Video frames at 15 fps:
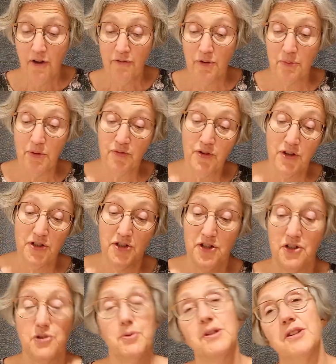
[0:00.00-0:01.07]
from the 1st
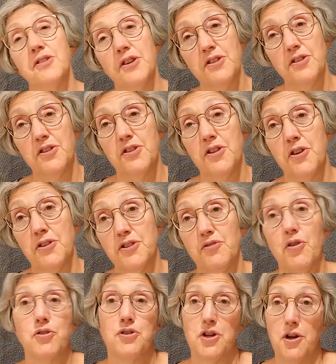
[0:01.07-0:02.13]
to the 23rd
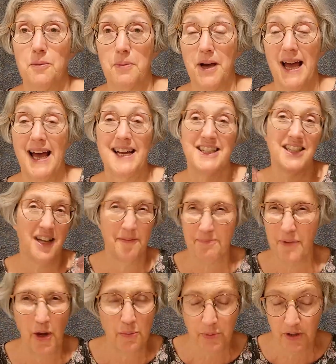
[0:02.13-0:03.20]
of October, and I
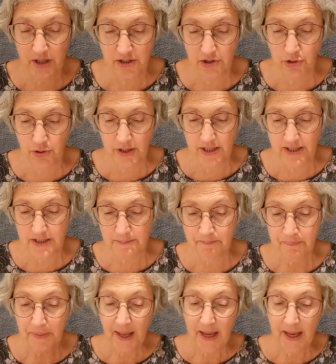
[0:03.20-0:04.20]
hope you're gonna join us.